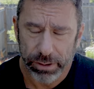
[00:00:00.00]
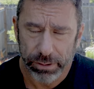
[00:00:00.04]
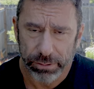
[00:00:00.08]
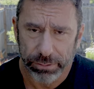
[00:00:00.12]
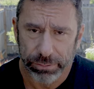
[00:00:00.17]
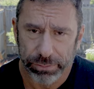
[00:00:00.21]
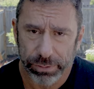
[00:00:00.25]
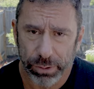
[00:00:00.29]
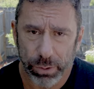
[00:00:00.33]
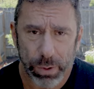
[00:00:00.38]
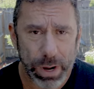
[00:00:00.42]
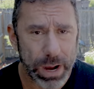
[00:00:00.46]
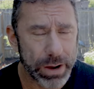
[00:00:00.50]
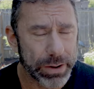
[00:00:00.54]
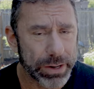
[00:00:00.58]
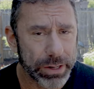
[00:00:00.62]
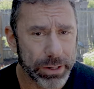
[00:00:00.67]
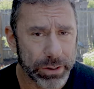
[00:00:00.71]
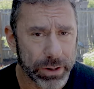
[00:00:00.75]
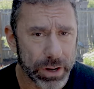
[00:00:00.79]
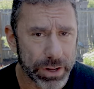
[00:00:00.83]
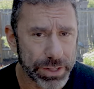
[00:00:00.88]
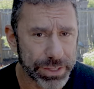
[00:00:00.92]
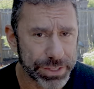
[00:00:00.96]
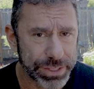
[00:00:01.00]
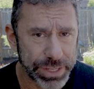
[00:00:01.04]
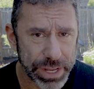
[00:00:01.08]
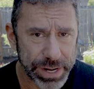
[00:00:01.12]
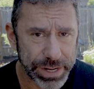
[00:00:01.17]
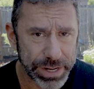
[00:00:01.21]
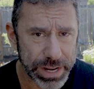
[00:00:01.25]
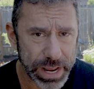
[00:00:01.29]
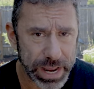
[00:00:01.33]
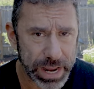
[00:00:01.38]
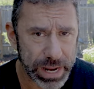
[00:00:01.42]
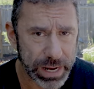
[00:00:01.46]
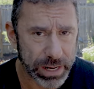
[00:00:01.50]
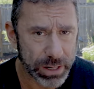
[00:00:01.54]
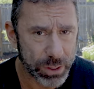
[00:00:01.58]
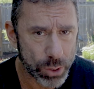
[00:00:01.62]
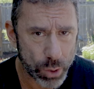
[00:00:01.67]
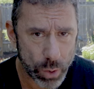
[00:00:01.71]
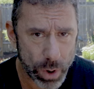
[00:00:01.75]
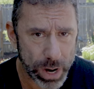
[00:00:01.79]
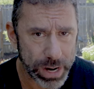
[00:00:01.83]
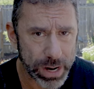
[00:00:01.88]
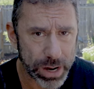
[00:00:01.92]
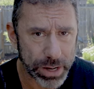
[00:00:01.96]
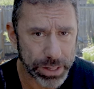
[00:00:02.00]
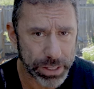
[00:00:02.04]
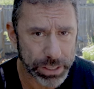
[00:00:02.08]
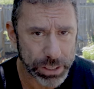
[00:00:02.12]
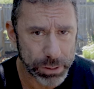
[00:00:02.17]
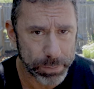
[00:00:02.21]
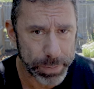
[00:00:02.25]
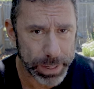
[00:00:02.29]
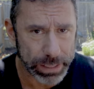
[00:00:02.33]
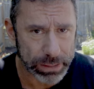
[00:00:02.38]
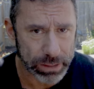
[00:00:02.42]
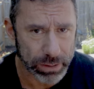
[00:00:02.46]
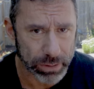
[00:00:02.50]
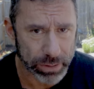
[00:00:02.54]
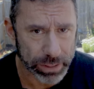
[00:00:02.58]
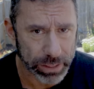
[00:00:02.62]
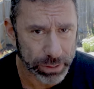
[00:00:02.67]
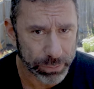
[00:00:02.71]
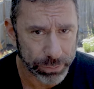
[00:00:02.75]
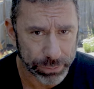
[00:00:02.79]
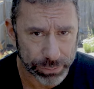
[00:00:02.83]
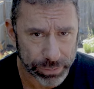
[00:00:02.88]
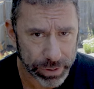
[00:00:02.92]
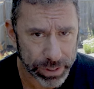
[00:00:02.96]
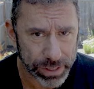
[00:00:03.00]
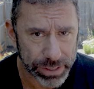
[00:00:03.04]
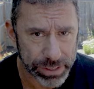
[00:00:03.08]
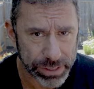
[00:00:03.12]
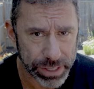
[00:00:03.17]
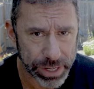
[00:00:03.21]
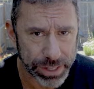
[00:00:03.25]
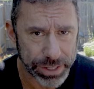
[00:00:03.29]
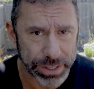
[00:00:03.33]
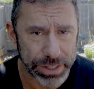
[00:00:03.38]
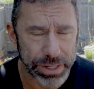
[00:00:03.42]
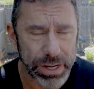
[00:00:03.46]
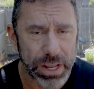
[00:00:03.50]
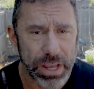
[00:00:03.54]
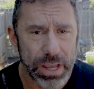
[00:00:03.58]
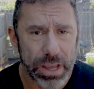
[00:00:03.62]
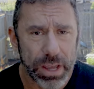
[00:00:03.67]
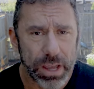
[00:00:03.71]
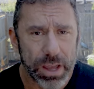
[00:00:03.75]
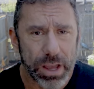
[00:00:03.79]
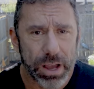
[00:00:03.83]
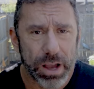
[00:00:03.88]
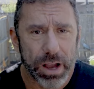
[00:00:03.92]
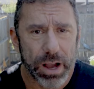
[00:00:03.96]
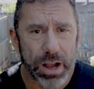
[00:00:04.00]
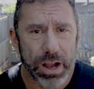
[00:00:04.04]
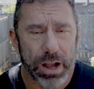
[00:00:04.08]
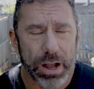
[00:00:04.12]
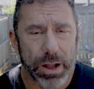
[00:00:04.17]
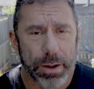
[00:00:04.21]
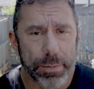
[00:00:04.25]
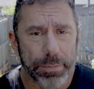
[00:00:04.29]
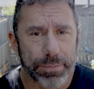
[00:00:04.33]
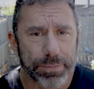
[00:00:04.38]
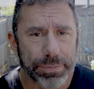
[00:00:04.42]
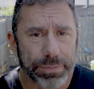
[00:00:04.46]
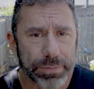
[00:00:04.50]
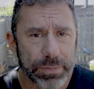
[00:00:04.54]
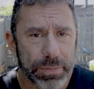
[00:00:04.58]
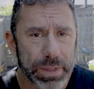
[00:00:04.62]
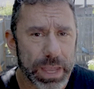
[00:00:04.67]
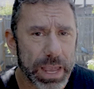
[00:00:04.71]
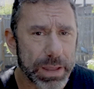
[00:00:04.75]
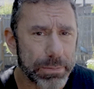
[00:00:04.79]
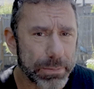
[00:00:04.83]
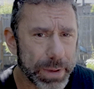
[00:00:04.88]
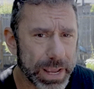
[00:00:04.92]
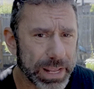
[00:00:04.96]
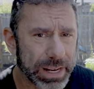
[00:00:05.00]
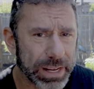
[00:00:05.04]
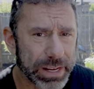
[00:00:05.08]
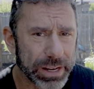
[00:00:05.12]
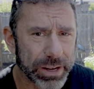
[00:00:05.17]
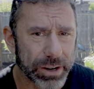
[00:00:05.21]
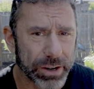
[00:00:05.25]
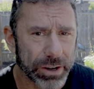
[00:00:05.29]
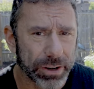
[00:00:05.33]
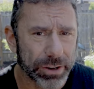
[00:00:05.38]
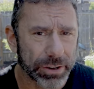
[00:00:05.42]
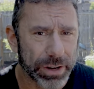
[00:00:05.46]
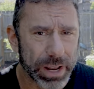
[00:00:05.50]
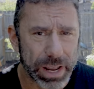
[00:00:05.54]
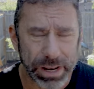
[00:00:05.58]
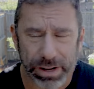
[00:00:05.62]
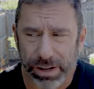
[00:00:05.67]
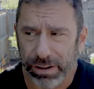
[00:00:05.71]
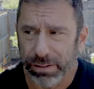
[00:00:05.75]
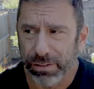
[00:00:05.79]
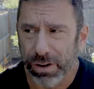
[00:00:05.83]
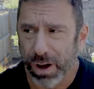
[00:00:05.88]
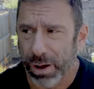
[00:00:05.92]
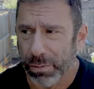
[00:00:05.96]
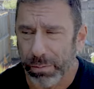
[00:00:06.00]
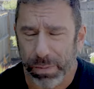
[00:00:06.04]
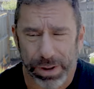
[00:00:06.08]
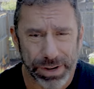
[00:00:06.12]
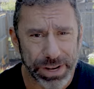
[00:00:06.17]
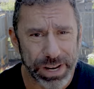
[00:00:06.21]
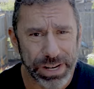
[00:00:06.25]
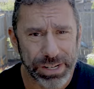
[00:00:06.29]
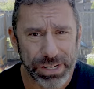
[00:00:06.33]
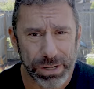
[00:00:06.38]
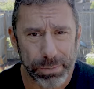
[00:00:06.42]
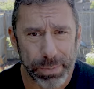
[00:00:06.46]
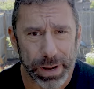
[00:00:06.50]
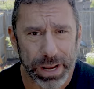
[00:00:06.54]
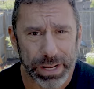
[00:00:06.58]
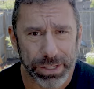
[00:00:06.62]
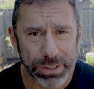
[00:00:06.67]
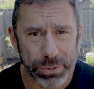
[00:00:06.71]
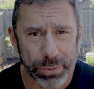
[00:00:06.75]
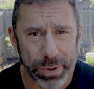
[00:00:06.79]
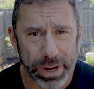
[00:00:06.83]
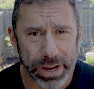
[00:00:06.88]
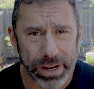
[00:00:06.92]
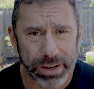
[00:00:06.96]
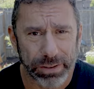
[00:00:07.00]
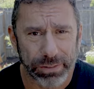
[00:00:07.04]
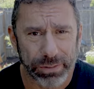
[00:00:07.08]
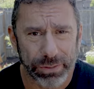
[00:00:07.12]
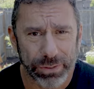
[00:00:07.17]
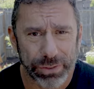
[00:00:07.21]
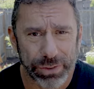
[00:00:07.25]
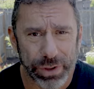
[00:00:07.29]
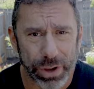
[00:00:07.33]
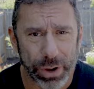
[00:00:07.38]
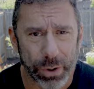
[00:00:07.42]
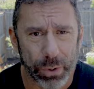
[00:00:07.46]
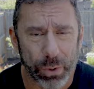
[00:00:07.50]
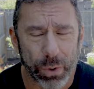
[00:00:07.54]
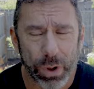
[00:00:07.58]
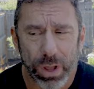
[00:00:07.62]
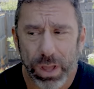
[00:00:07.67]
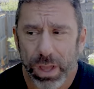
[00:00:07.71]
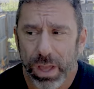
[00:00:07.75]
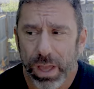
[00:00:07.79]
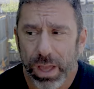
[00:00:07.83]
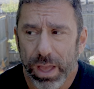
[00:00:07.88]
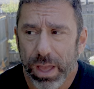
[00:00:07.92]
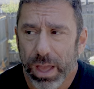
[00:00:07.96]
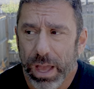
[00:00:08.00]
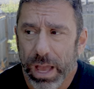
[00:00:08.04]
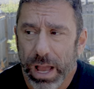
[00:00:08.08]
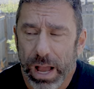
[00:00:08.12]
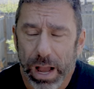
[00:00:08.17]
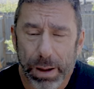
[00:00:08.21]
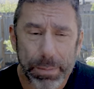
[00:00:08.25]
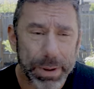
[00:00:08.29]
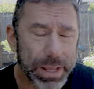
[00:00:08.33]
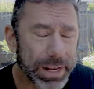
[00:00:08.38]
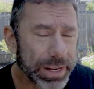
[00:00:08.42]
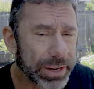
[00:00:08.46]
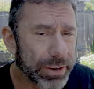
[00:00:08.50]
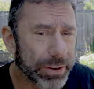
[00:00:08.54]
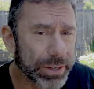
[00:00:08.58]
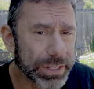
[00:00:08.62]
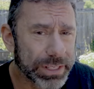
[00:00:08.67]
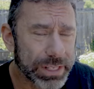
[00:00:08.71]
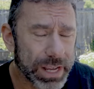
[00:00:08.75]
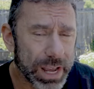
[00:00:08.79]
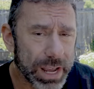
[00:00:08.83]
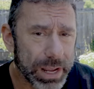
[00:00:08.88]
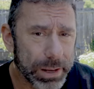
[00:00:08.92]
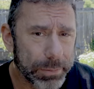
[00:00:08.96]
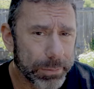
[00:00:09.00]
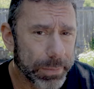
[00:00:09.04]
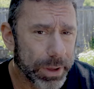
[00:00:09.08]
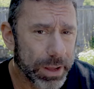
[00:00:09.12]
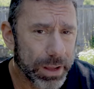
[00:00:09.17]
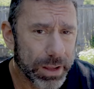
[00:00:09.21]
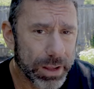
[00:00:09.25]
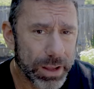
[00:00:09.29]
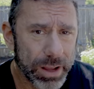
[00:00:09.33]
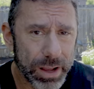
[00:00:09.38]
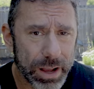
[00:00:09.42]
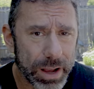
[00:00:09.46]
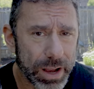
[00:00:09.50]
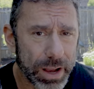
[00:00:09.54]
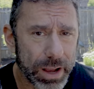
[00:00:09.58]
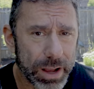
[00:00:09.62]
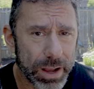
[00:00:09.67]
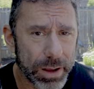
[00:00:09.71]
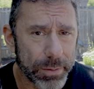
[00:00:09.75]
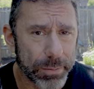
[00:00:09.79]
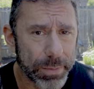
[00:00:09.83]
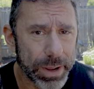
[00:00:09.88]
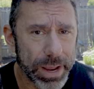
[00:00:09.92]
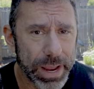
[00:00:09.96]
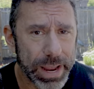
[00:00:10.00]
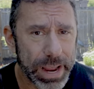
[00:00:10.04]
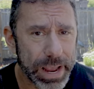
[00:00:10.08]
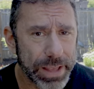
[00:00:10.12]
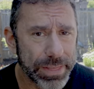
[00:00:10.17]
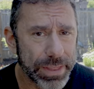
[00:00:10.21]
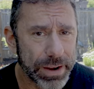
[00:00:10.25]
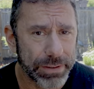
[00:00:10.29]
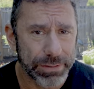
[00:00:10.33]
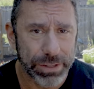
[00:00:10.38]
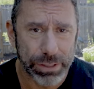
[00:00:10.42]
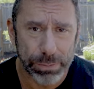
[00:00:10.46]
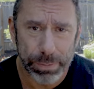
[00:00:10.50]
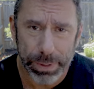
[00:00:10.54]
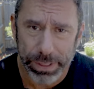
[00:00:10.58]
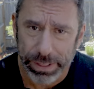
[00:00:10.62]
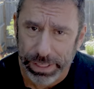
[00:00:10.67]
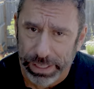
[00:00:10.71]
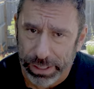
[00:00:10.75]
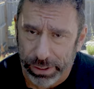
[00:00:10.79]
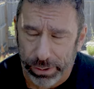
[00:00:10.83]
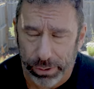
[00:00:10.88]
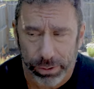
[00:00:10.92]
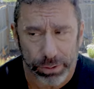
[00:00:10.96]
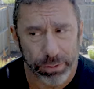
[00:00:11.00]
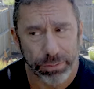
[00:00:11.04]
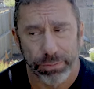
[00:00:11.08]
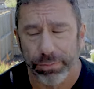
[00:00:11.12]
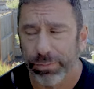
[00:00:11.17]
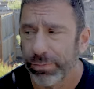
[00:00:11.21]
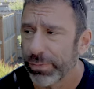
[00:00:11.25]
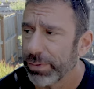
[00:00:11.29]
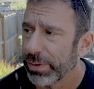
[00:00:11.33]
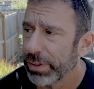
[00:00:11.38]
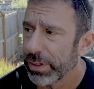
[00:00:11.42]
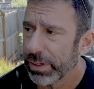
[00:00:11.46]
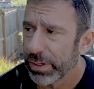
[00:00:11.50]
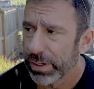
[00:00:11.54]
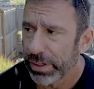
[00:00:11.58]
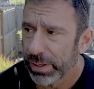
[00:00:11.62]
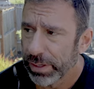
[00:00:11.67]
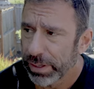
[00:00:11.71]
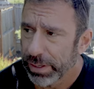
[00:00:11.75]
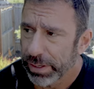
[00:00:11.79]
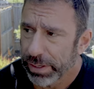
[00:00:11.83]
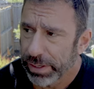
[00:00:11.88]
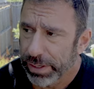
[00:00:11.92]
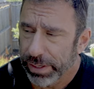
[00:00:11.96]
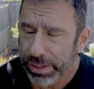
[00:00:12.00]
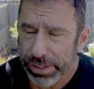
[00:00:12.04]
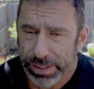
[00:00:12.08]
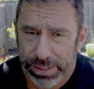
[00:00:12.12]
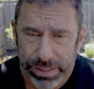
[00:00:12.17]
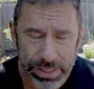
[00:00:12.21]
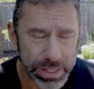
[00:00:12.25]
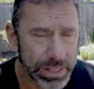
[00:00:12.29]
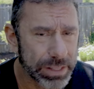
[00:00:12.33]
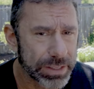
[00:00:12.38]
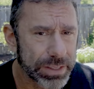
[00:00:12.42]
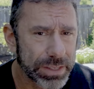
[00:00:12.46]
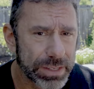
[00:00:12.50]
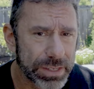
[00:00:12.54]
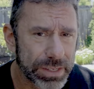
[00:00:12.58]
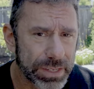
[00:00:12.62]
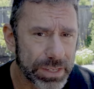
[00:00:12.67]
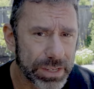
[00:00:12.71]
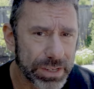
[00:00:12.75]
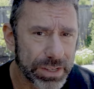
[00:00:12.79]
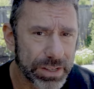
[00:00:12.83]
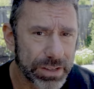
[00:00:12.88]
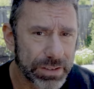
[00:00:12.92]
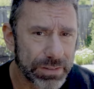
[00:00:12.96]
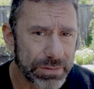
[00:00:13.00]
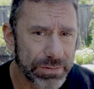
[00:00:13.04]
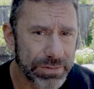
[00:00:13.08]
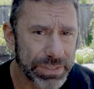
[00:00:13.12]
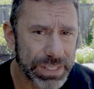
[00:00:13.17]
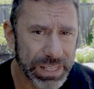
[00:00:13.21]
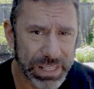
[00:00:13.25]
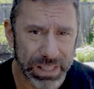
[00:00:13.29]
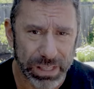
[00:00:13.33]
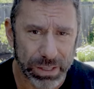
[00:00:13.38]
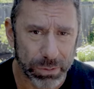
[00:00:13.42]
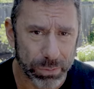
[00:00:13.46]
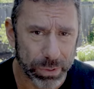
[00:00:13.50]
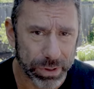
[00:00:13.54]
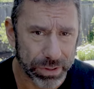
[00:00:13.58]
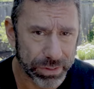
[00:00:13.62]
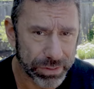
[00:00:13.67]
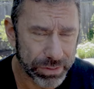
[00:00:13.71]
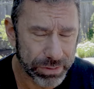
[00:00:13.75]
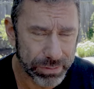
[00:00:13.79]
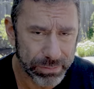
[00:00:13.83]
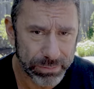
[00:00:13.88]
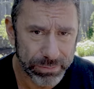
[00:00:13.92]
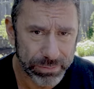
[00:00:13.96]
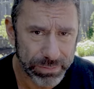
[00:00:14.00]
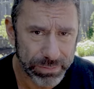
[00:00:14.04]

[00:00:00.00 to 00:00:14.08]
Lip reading: flew out here on Sunday, quite unexpectedly. It was very sudden, and made it here. And on Monday she passed away. So I made it here in time. And I've just been here since, dealing with